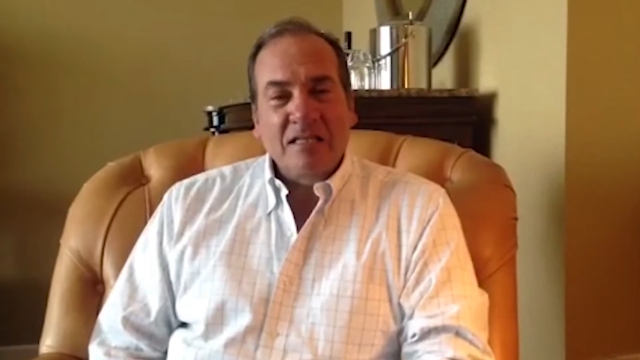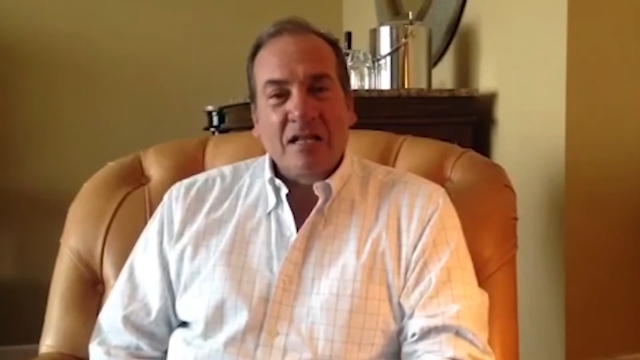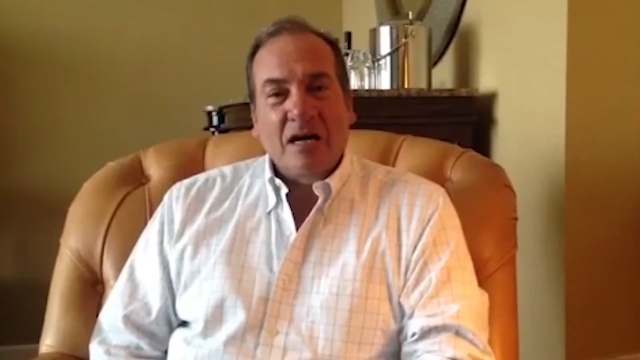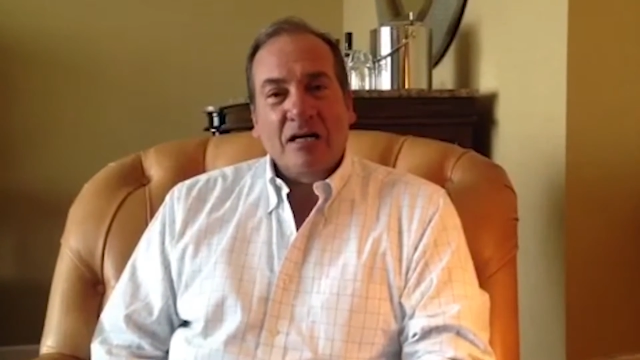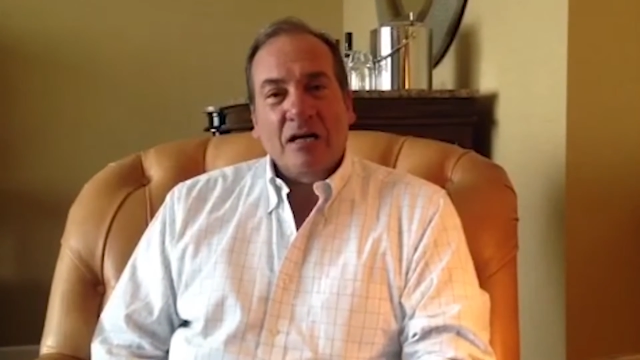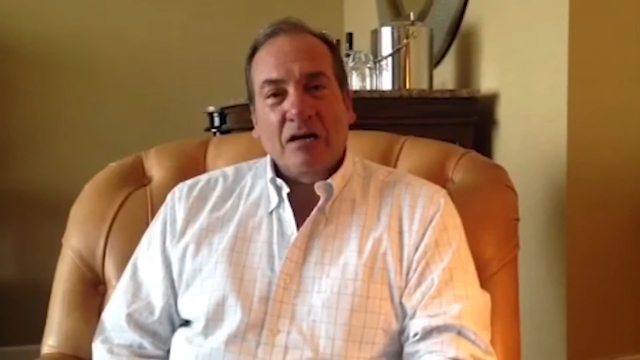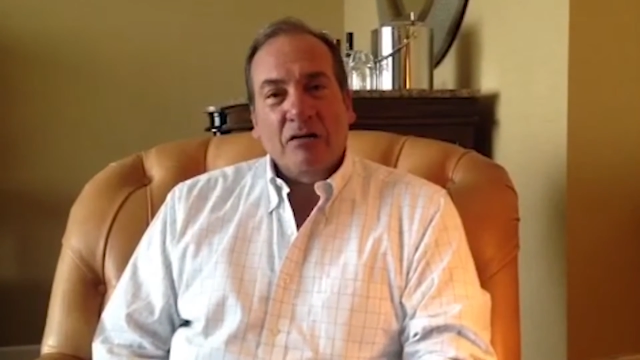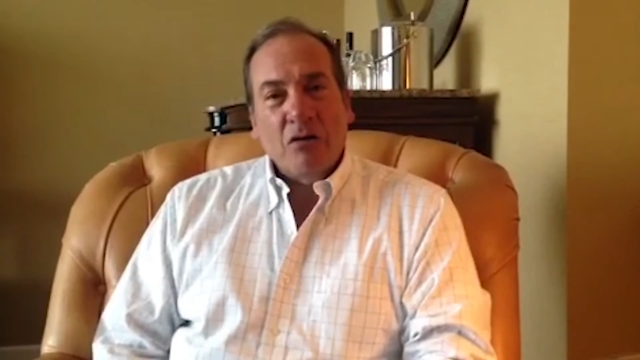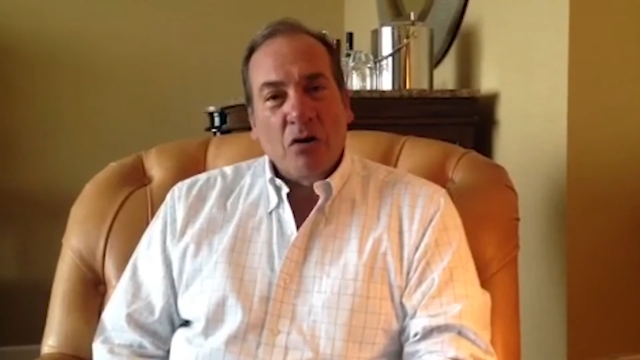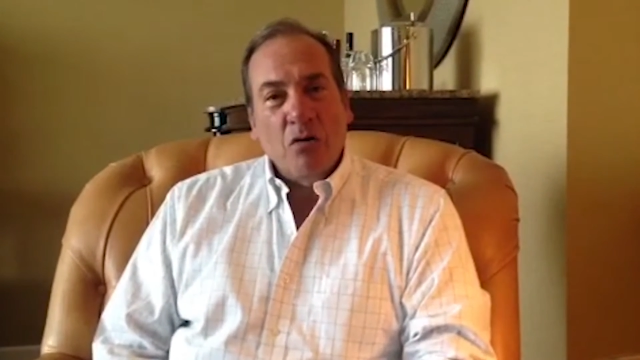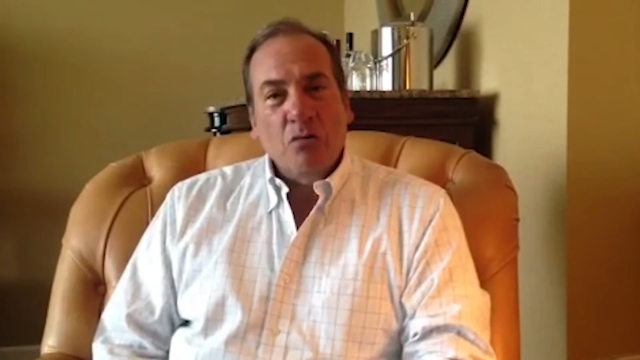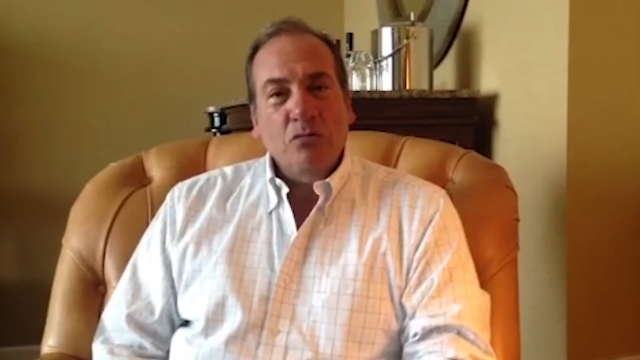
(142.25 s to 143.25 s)
not our
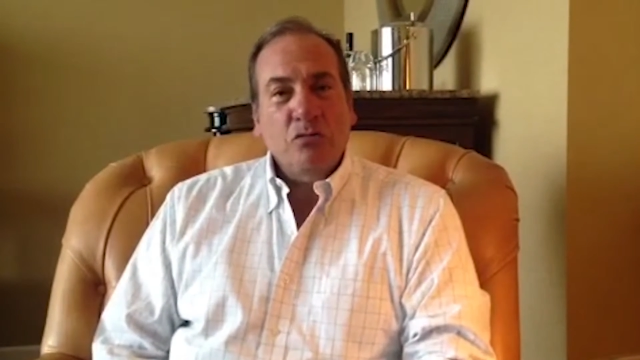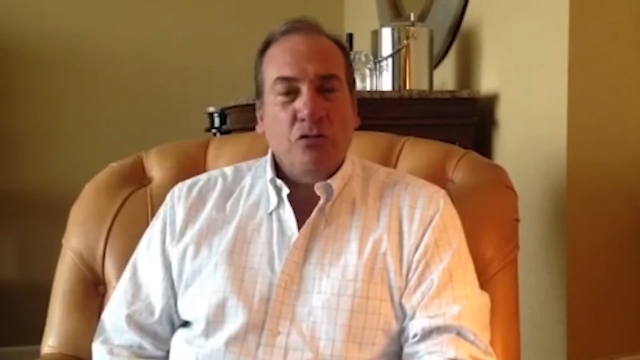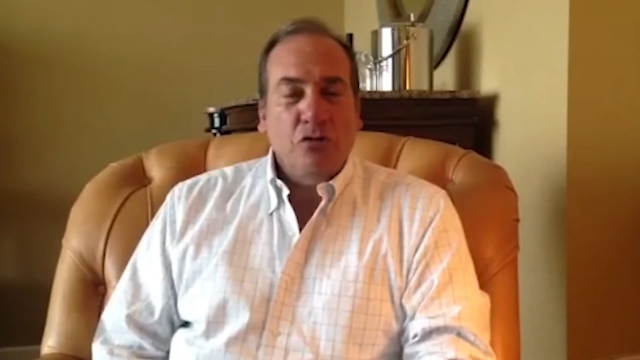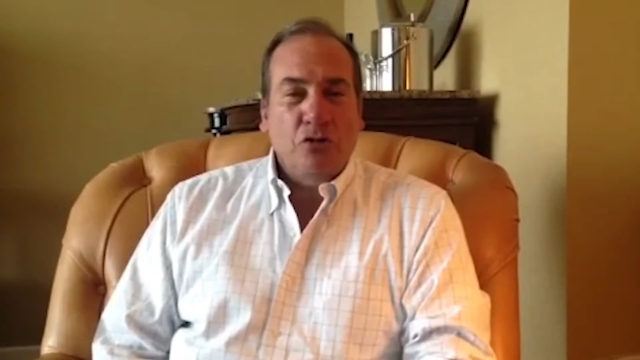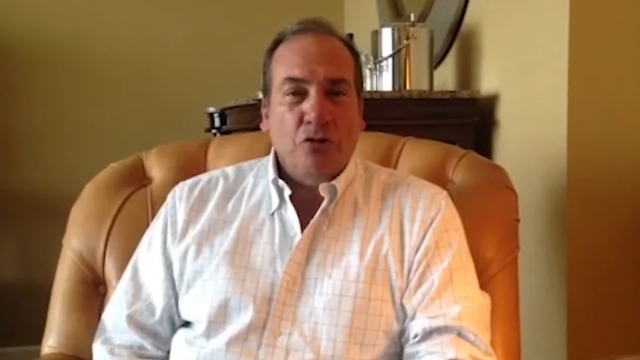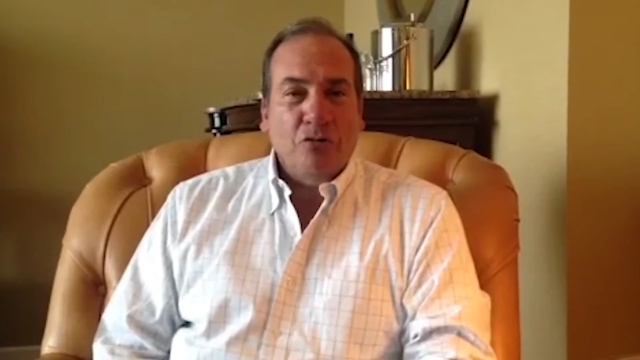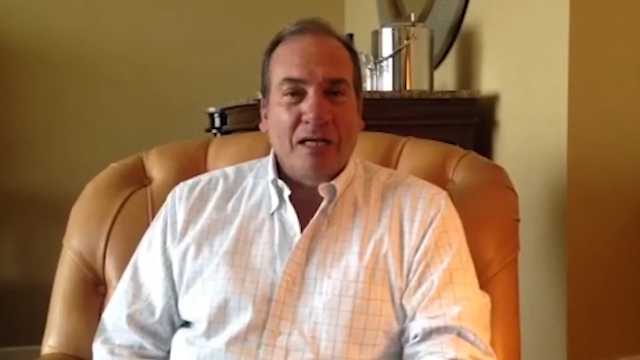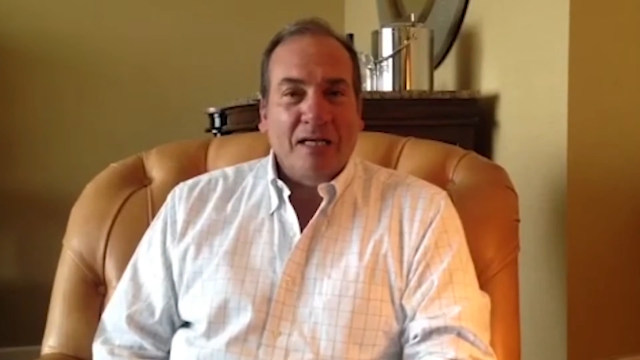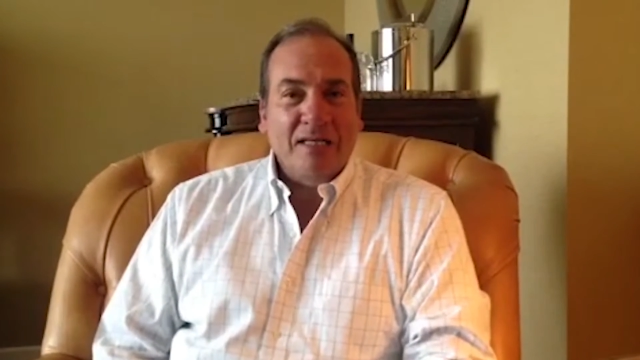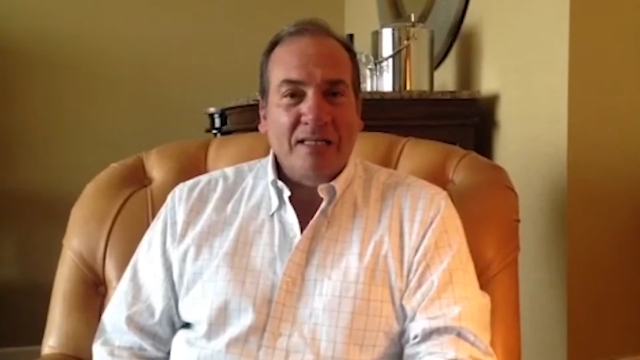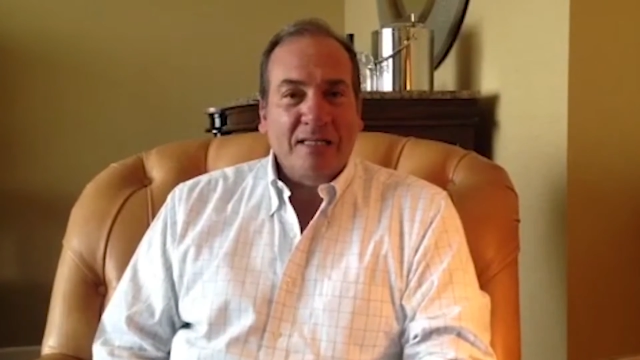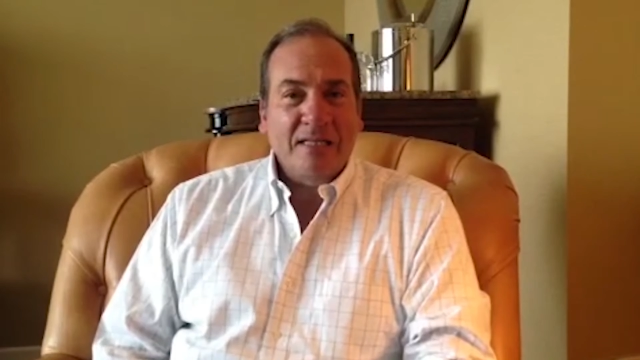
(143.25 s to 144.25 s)
own
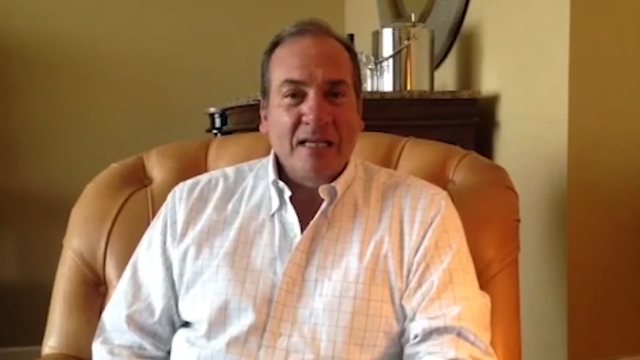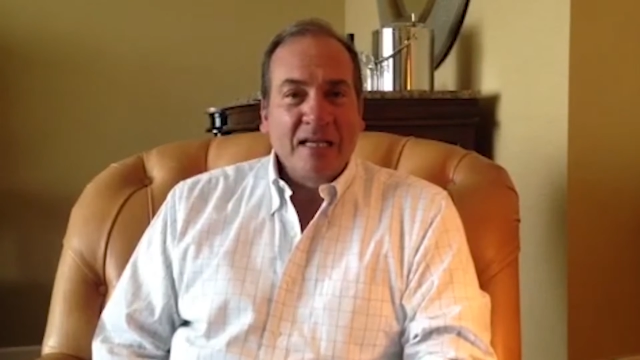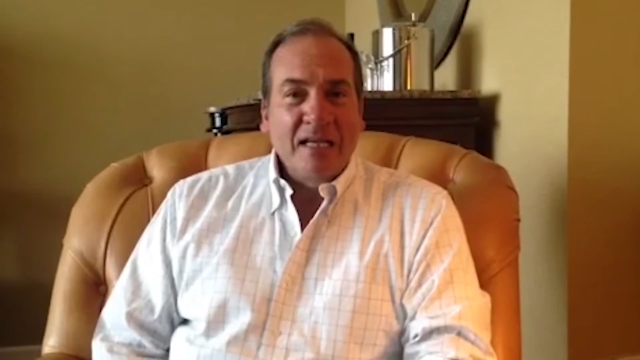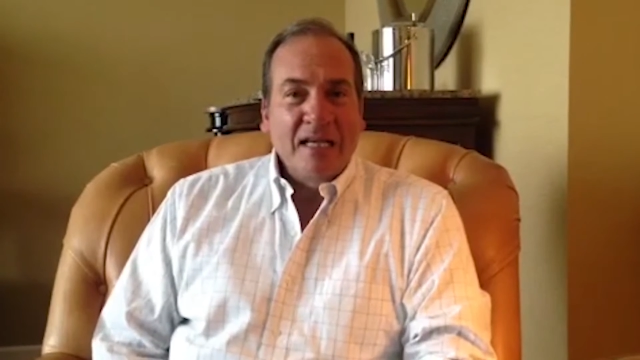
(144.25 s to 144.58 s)
doings.